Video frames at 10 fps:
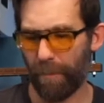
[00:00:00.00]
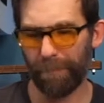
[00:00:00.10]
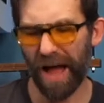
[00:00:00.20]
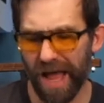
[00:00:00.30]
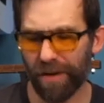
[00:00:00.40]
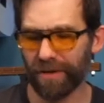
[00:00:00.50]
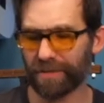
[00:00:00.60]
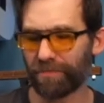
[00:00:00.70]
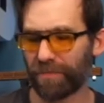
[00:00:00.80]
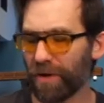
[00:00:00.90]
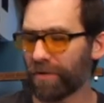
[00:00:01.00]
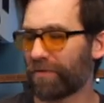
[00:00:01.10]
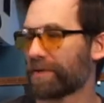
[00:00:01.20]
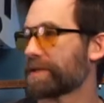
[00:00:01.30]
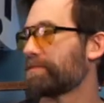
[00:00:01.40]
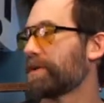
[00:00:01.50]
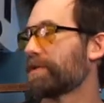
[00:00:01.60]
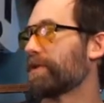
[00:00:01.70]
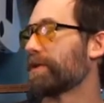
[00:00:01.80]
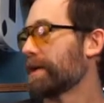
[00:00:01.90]
Bam, it's beautiful, this is
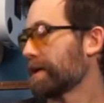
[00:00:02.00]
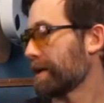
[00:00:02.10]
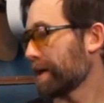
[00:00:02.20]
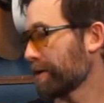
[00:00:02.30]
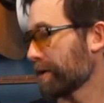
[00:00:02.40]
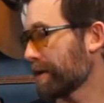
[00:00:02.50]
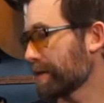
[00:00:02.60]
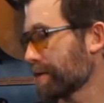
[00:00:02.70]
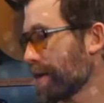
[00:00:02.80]
beautiful. All right, look at this,